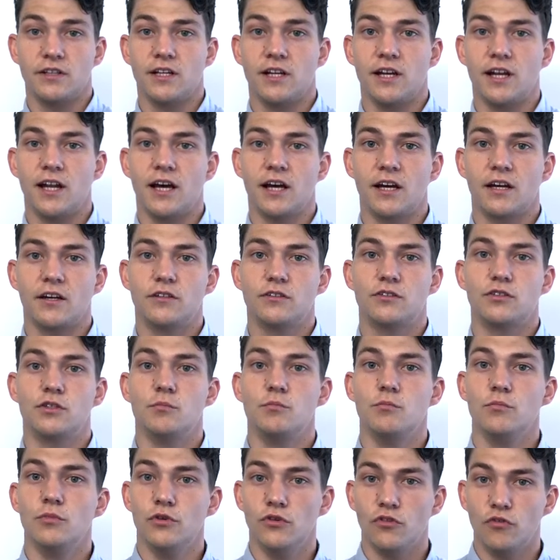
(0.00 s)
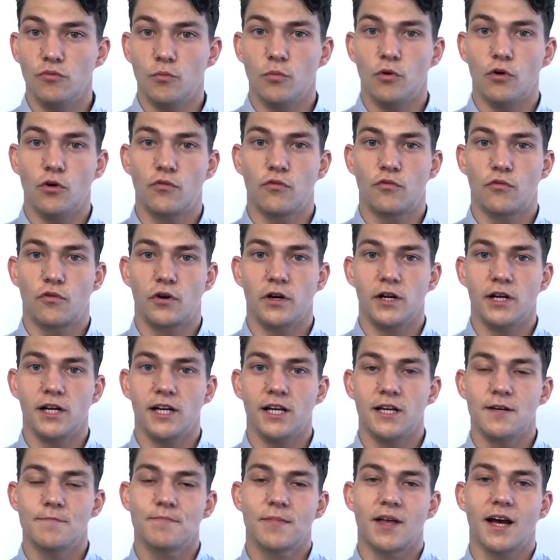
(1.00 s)
the leg to move more
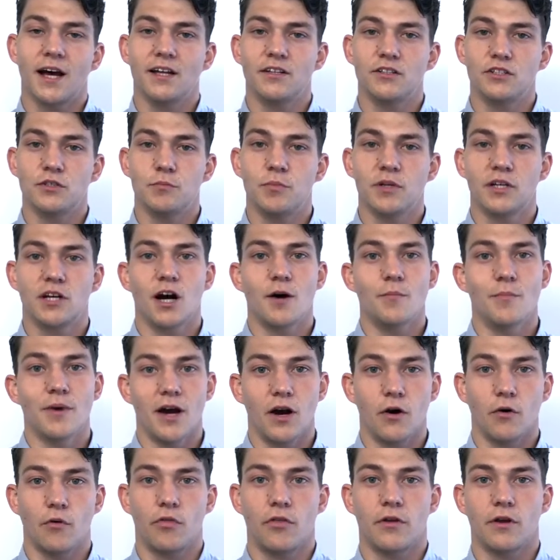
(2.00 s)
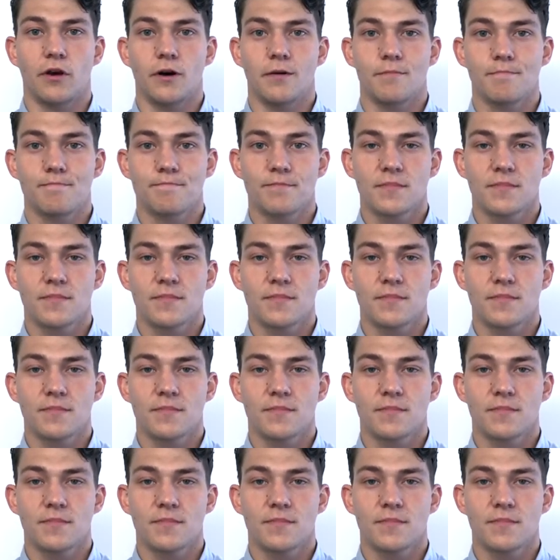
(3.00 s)
freely and to become healthier.